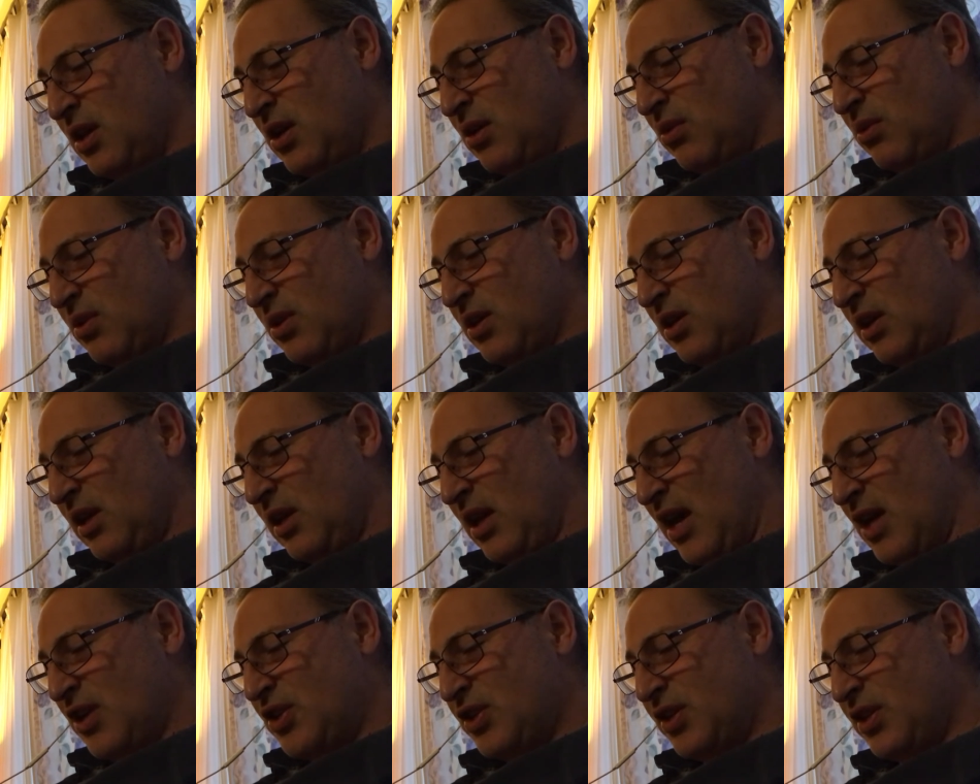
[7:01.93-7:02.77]
with
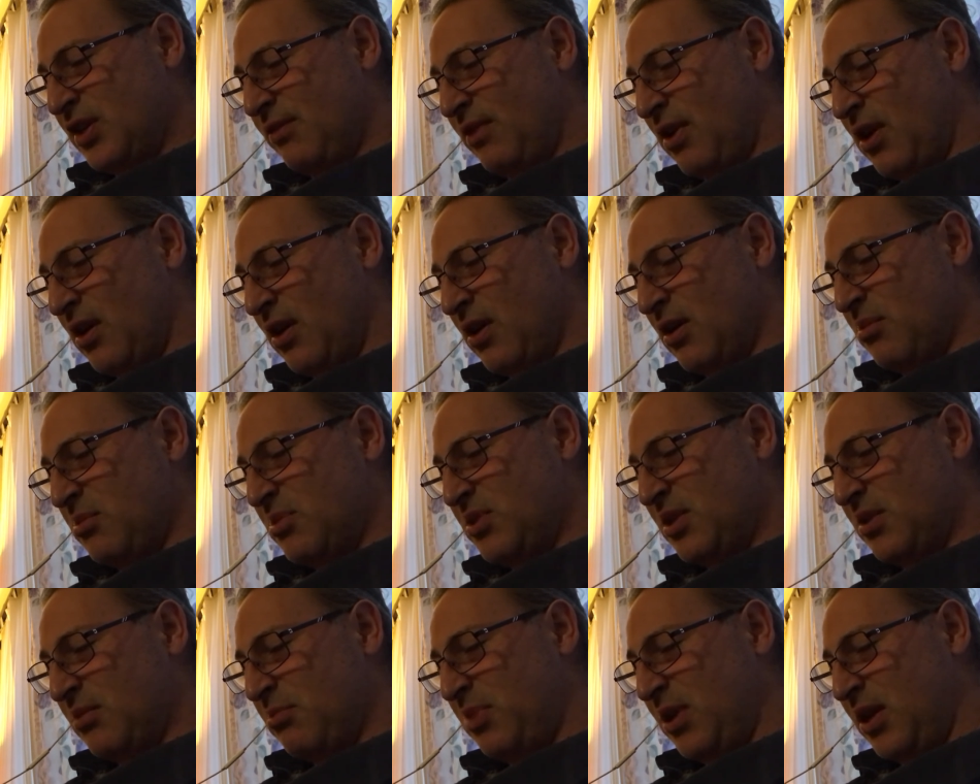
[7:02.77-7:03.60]
clashing of arms
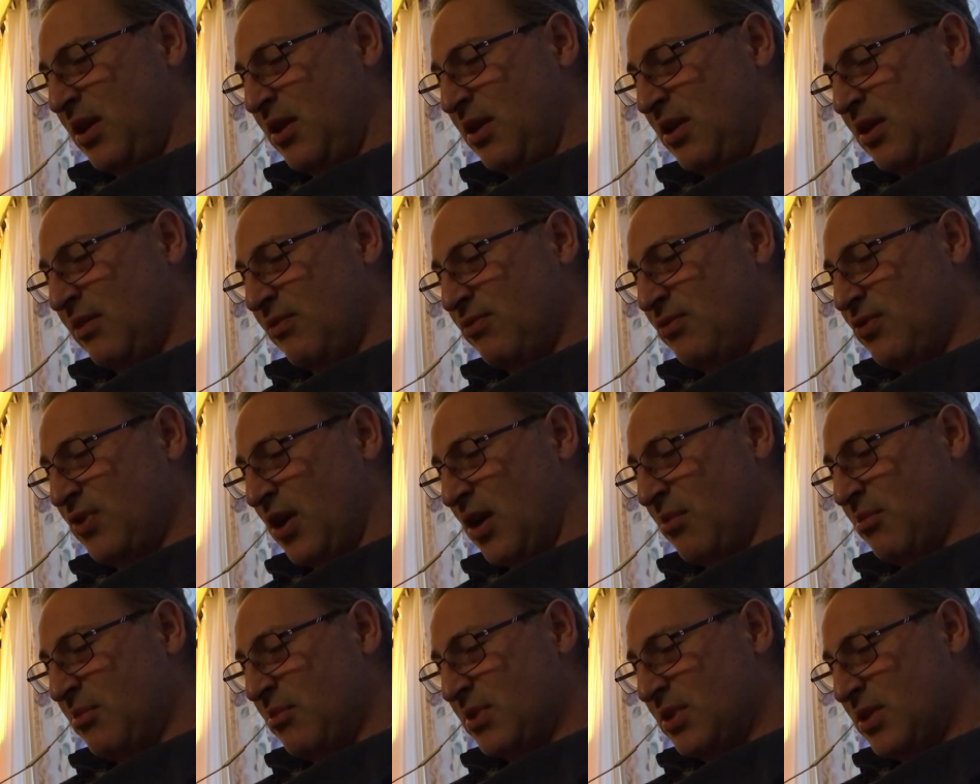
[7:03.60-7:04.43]
and beating of
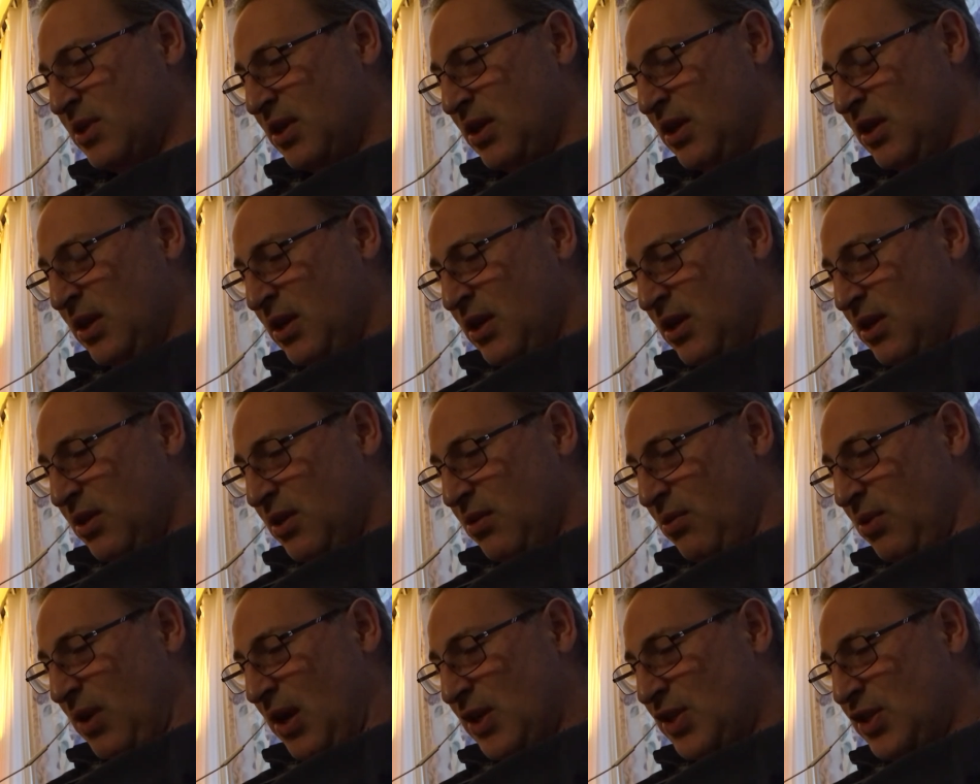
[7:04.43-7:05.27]
drums. The
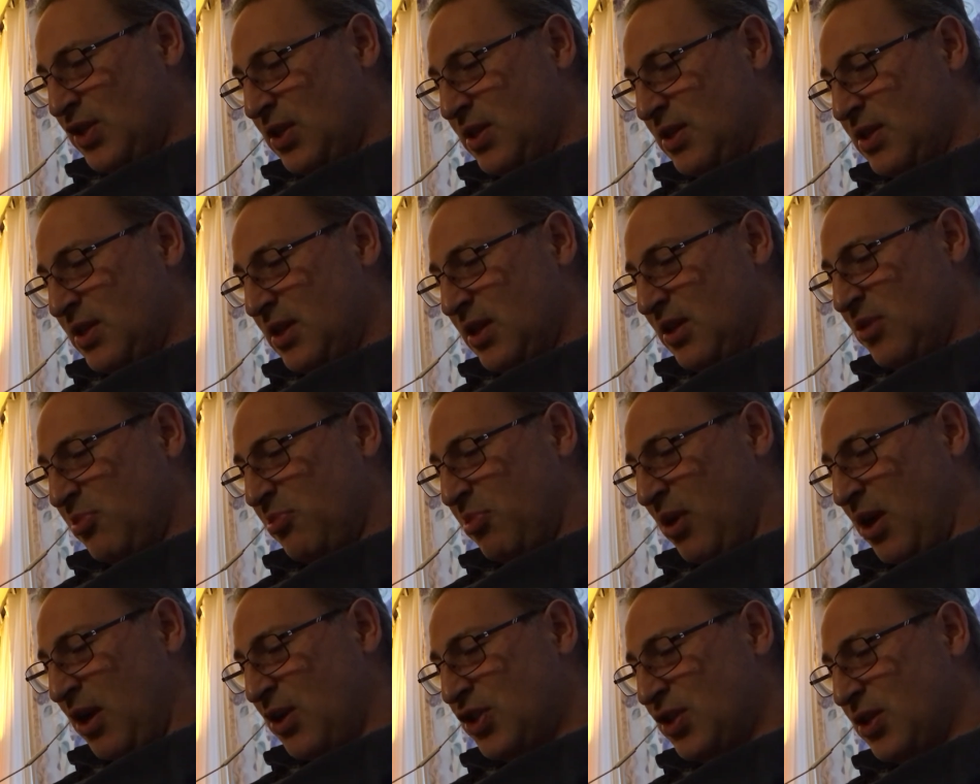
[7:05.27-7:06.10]
Russians and
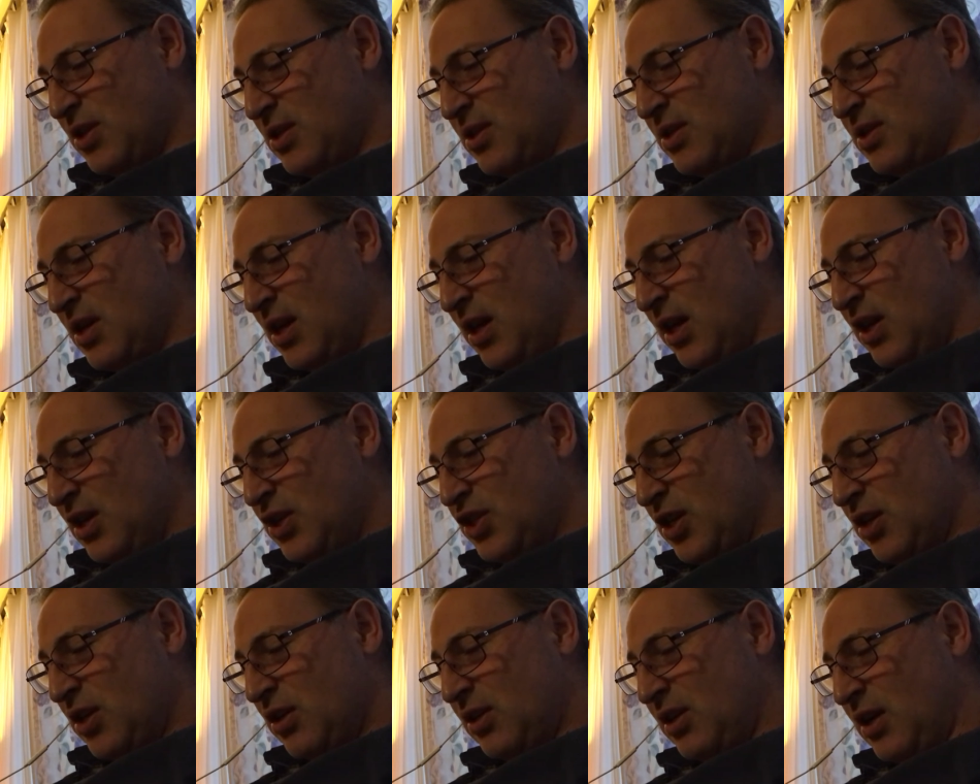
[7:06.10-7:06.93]
Prussians
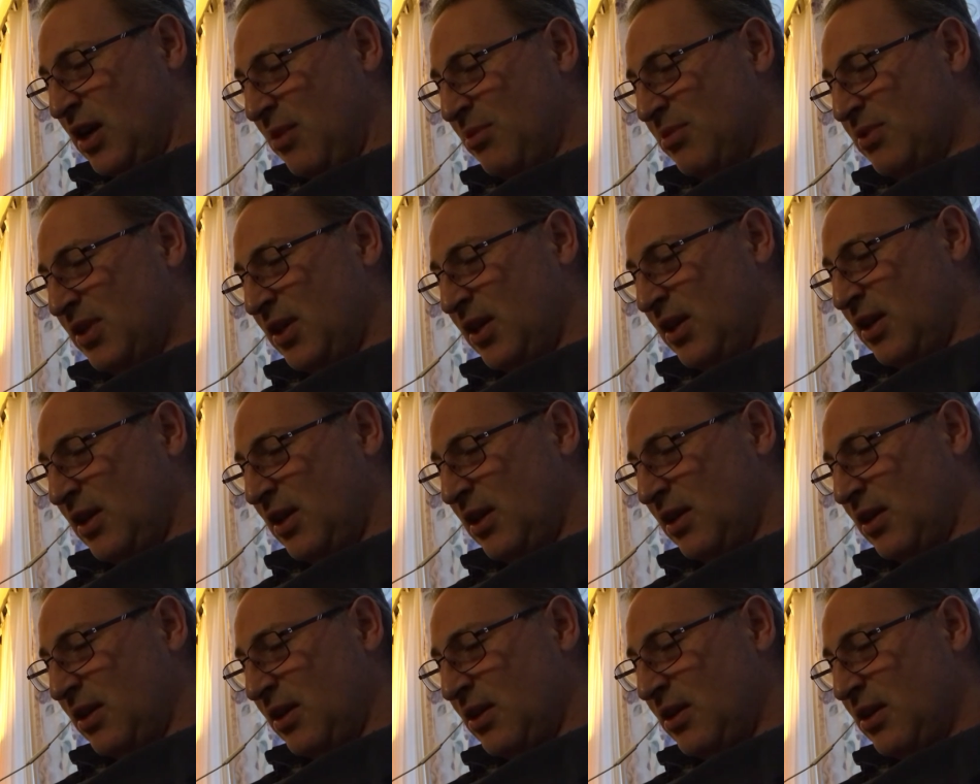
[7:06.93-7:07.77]
shall come to
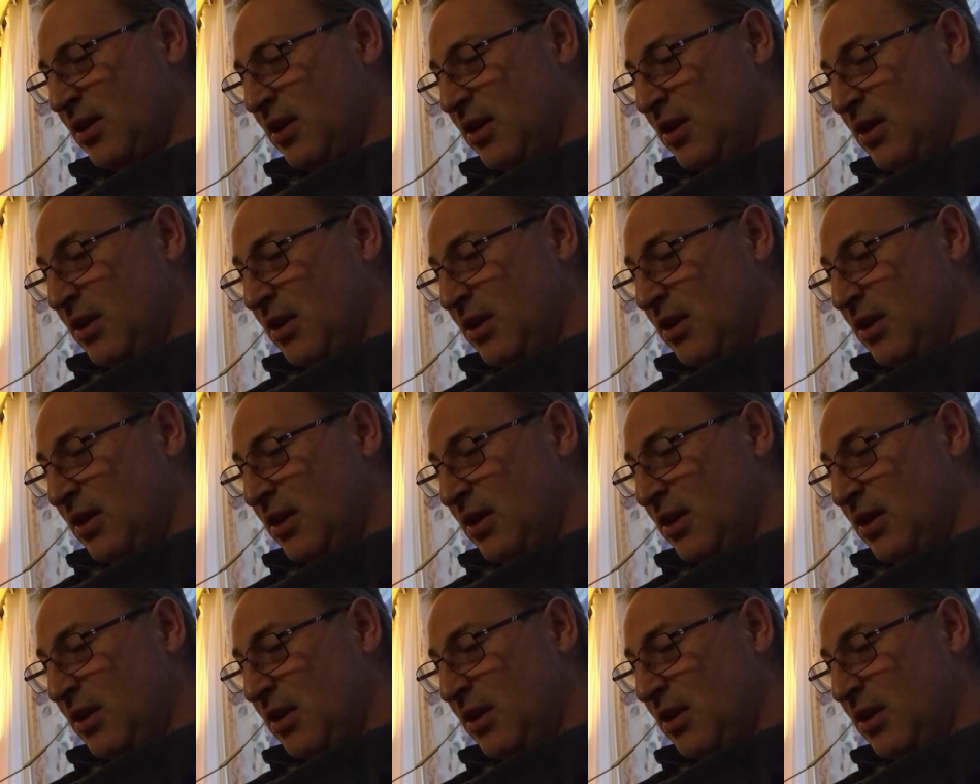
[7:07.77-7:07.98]
Italy.